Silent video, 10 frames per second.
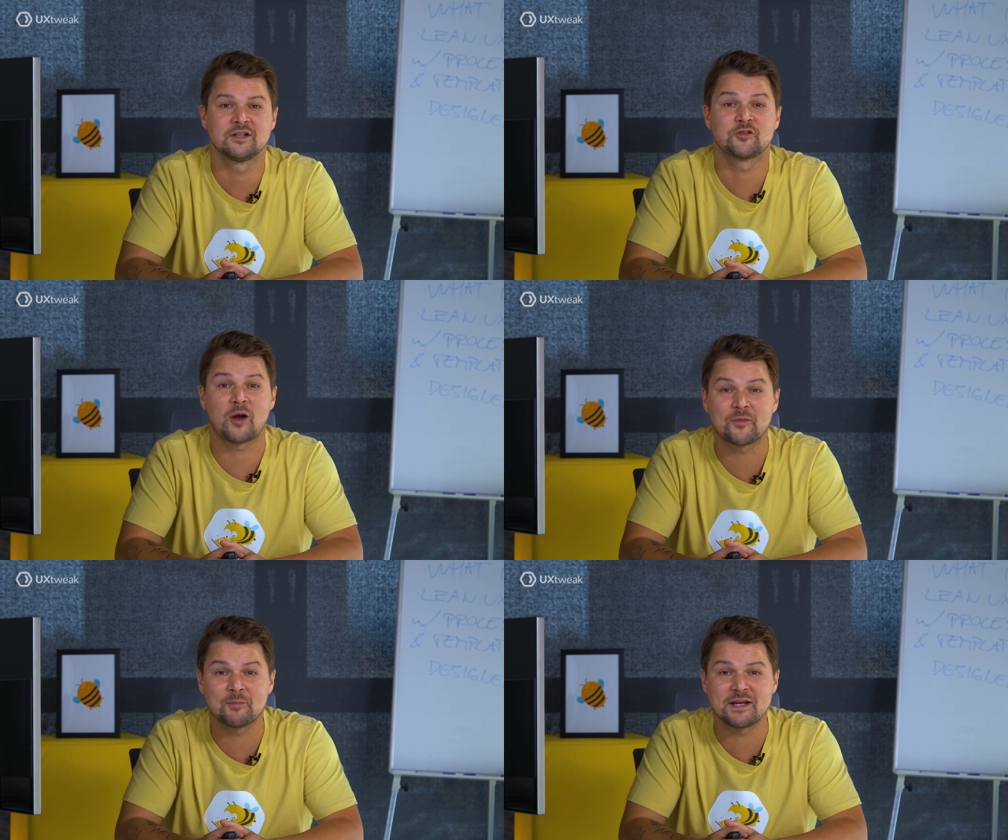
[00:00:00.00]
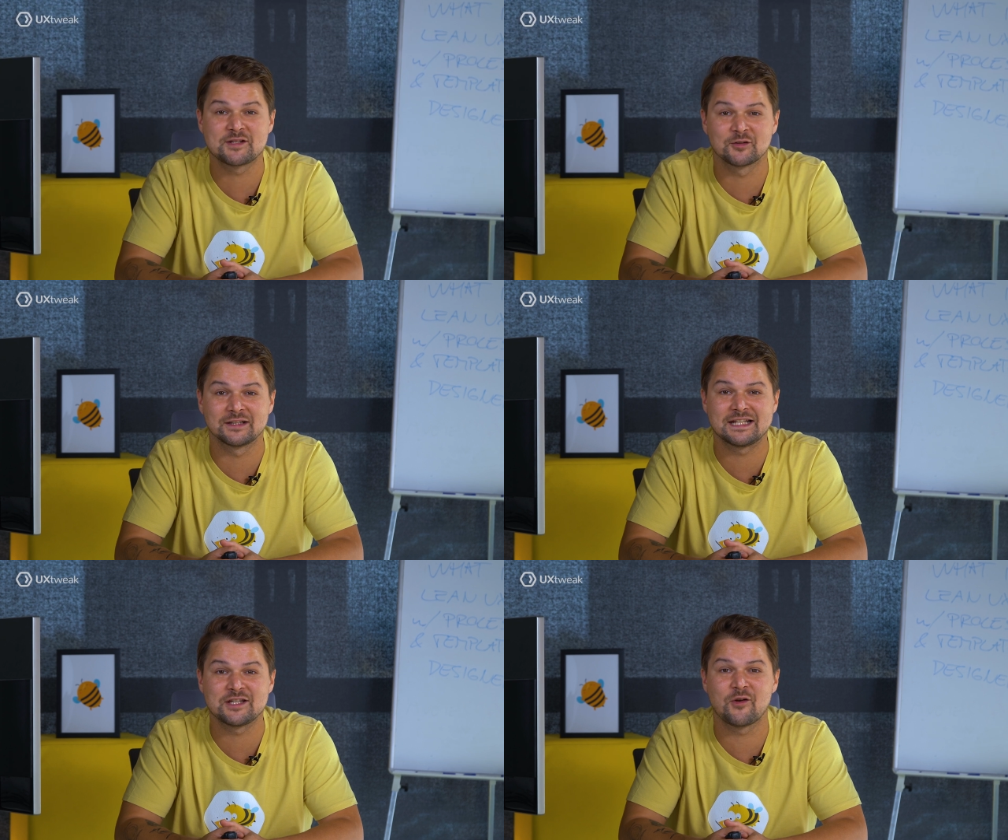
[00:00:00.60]
To optimize your
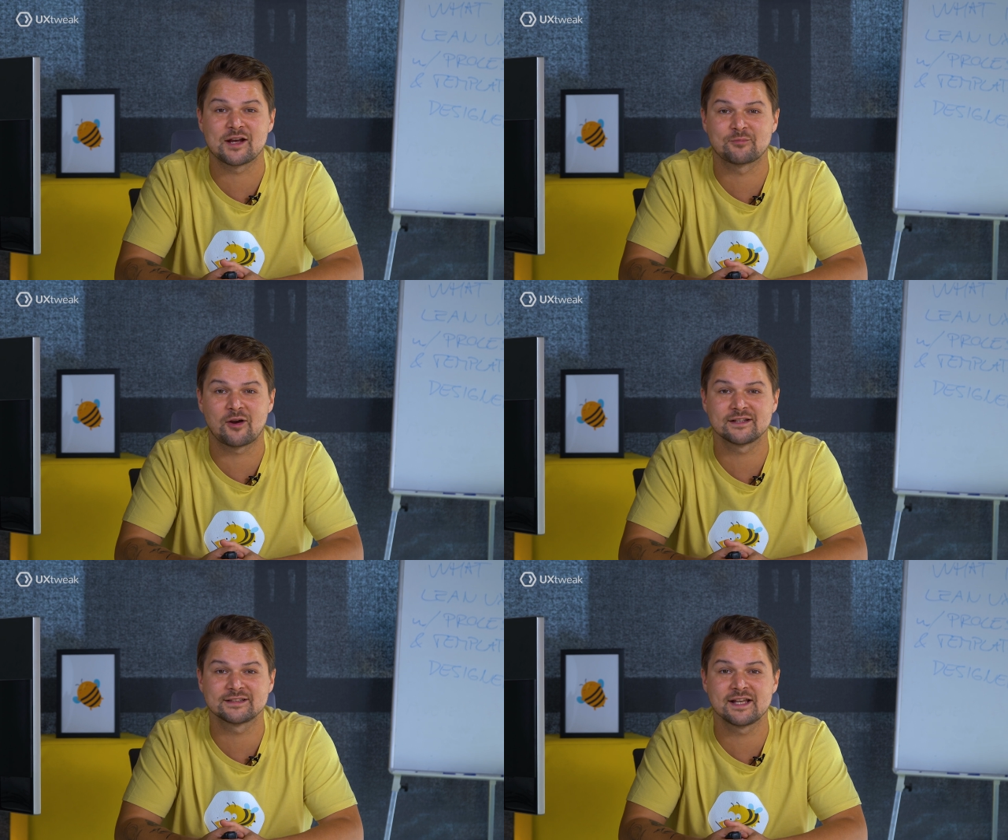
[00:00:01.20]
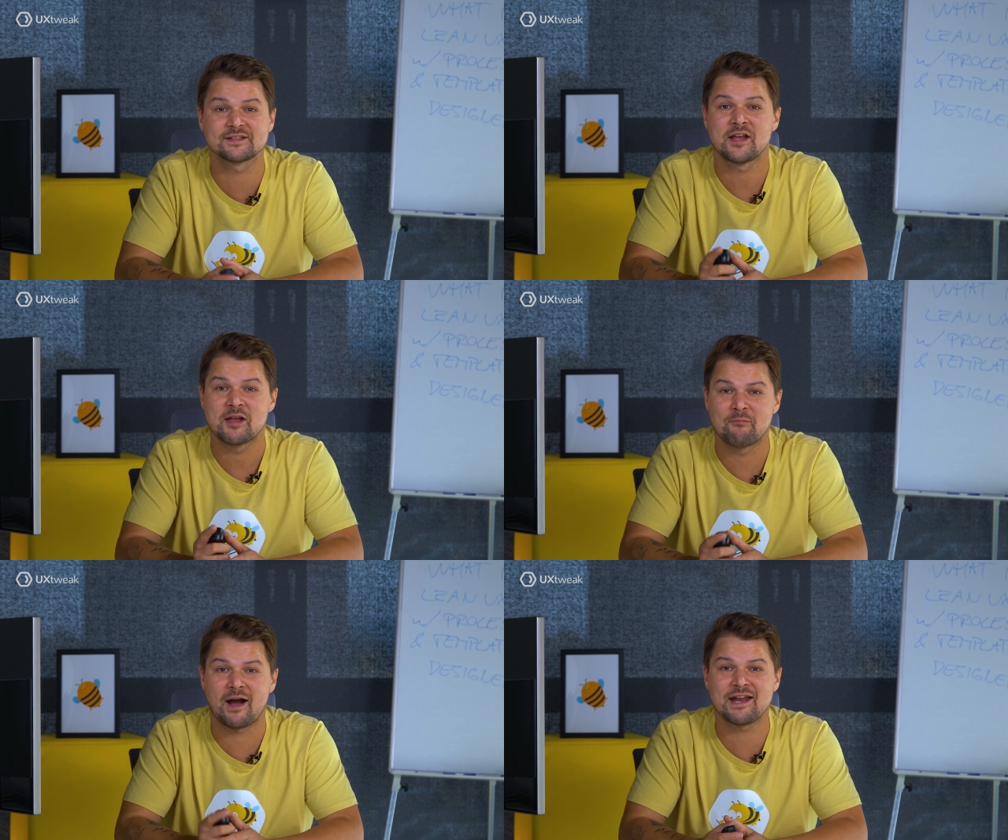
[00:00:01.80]
Lean UX process,
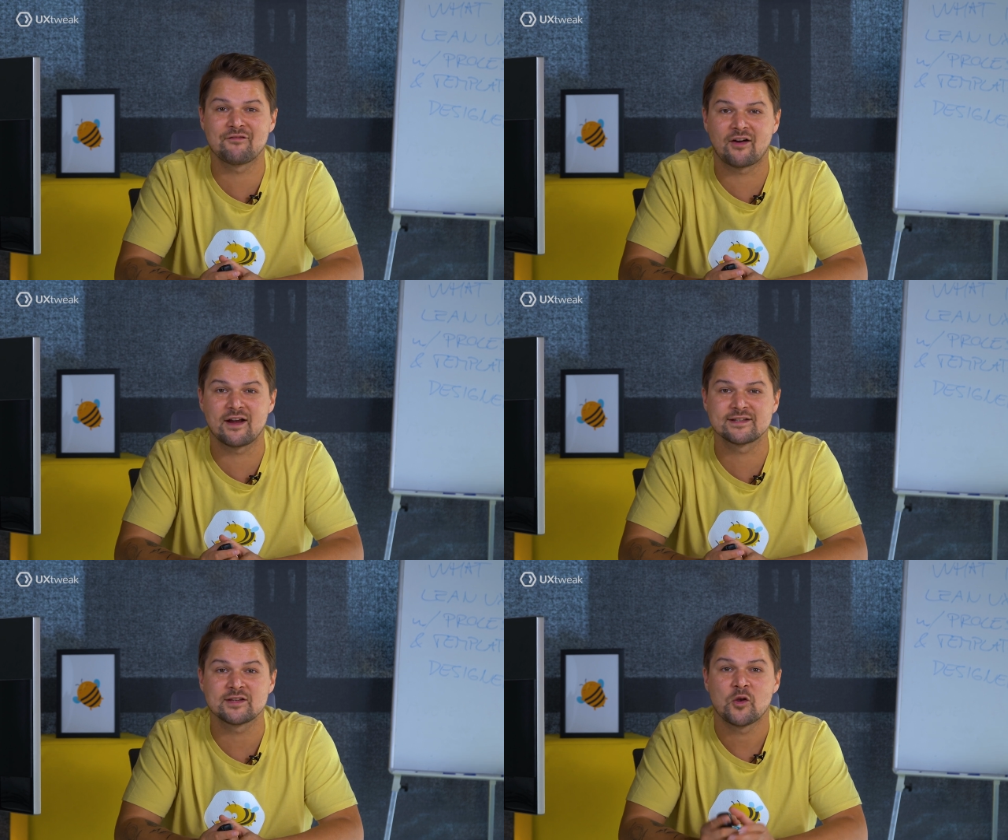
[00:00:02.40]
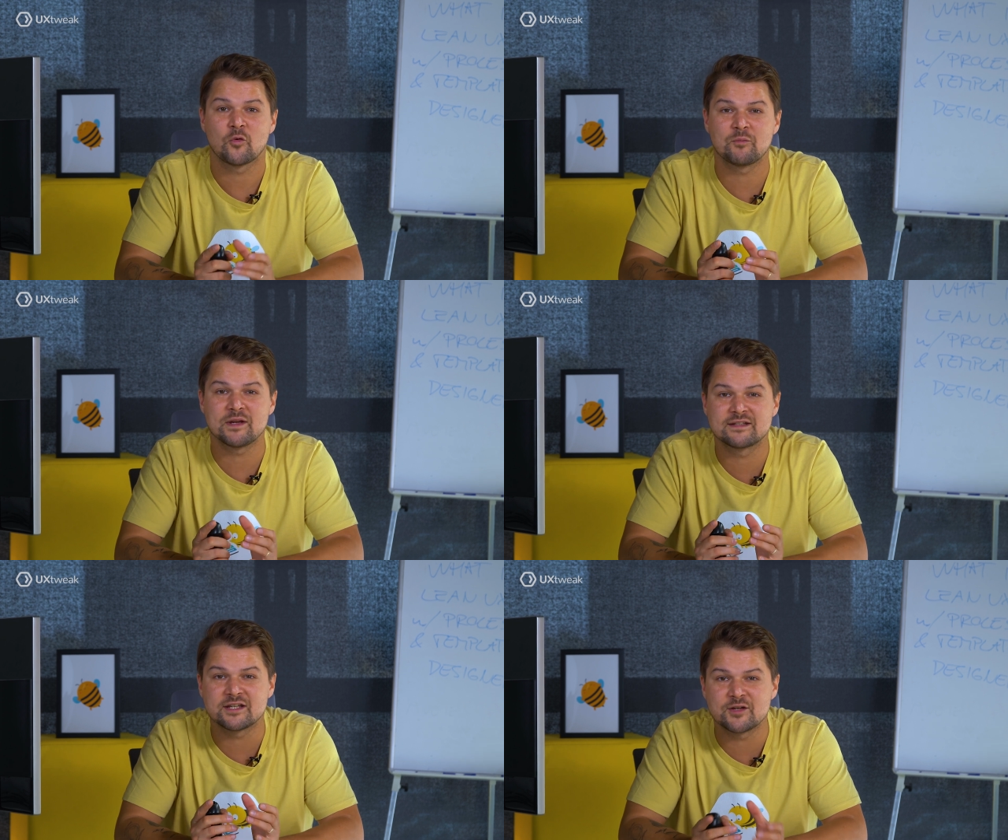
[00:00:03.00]
my advice would be
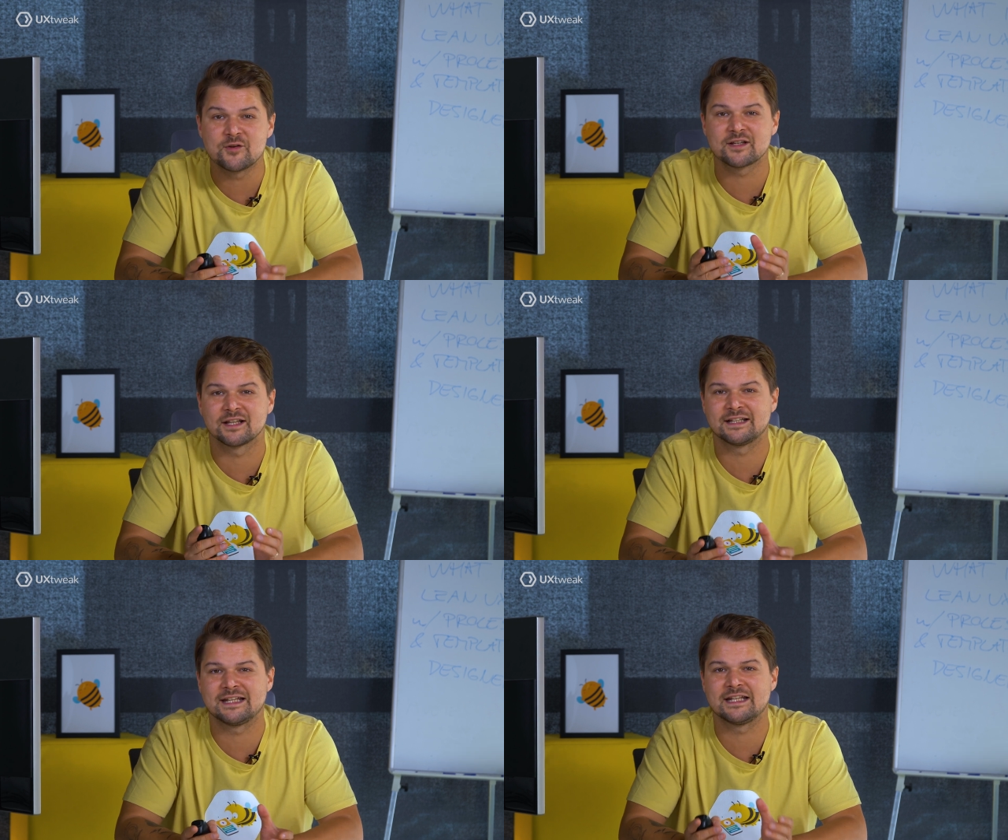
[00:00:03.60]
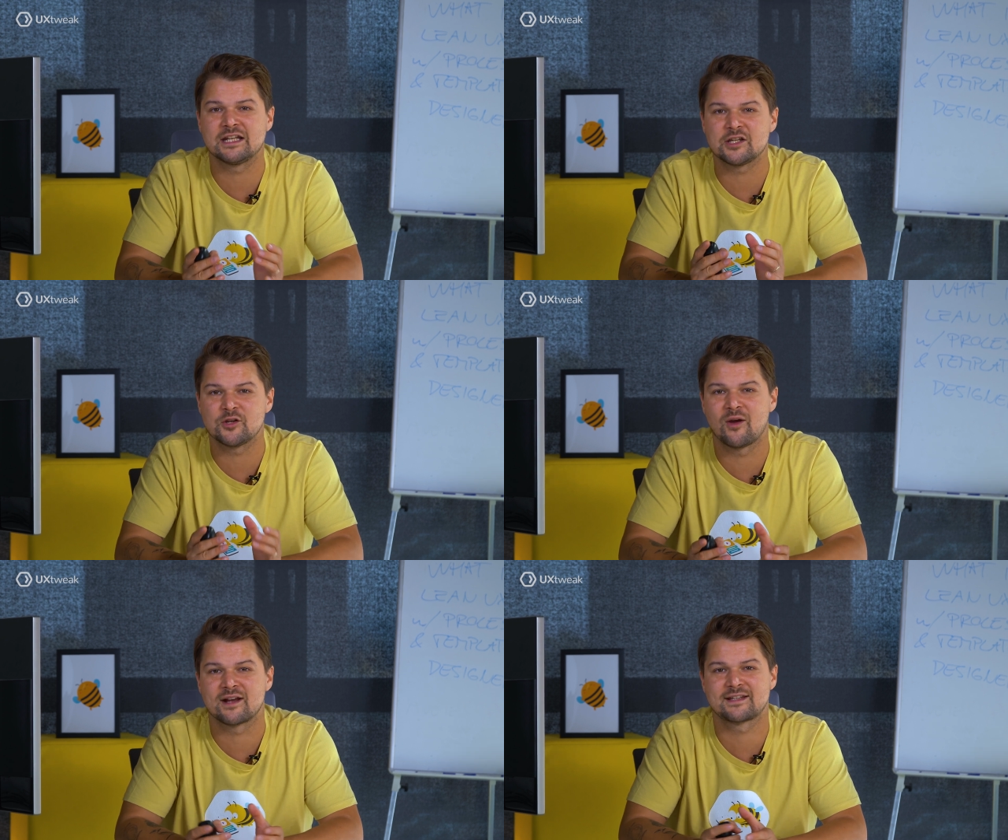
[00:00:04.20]
to use a
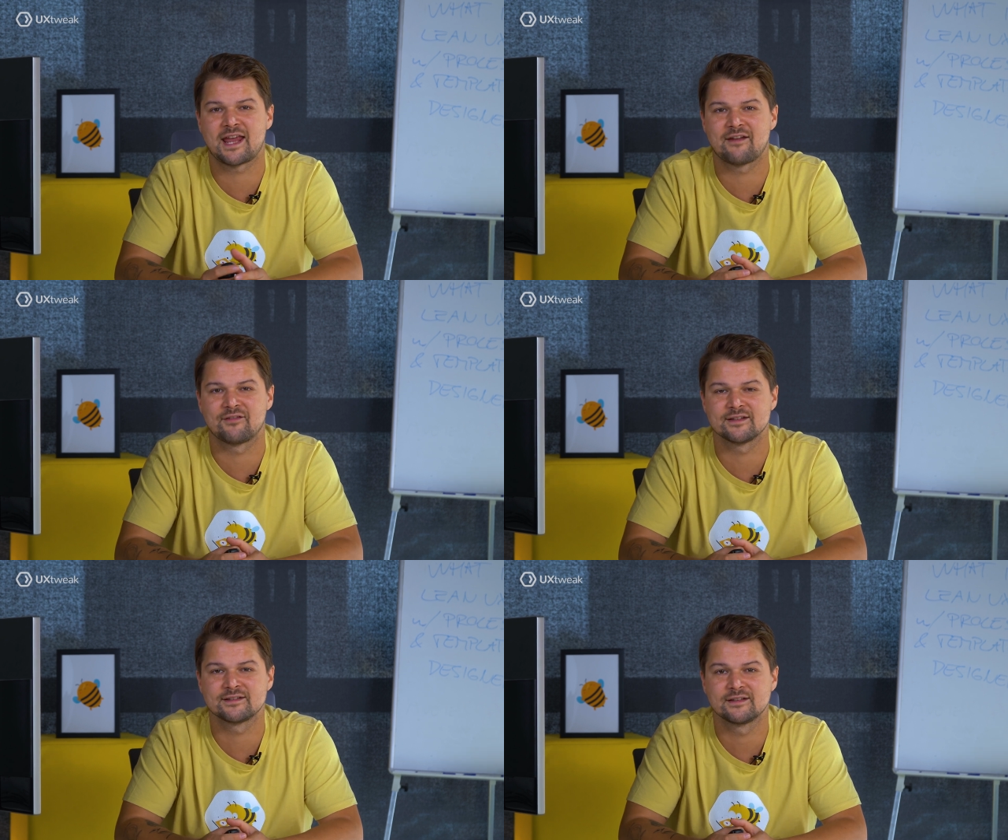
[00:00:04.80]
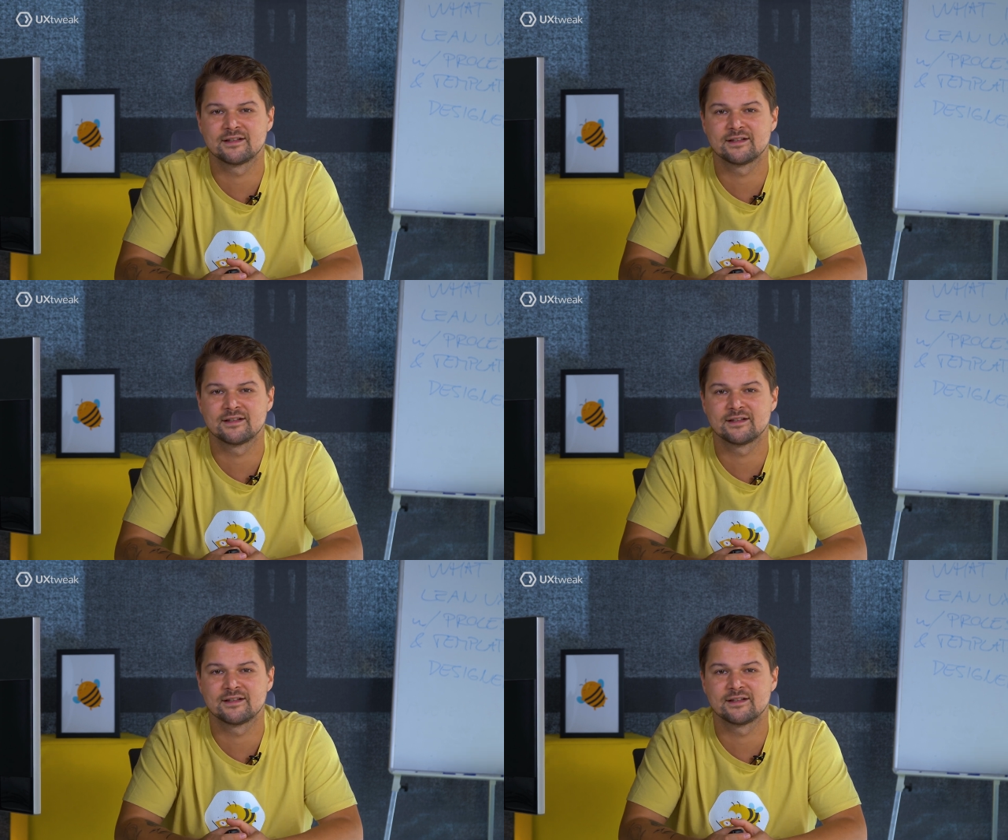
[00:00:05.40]
Lean UX canvas.